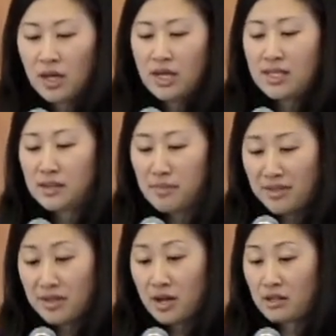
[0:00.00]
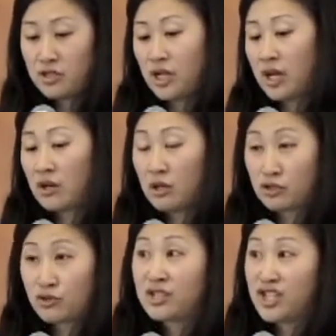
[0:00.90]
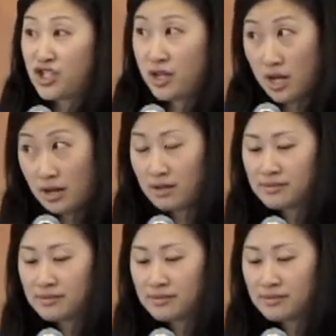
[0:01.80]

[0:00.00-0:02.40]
is a methodology I call traditioning,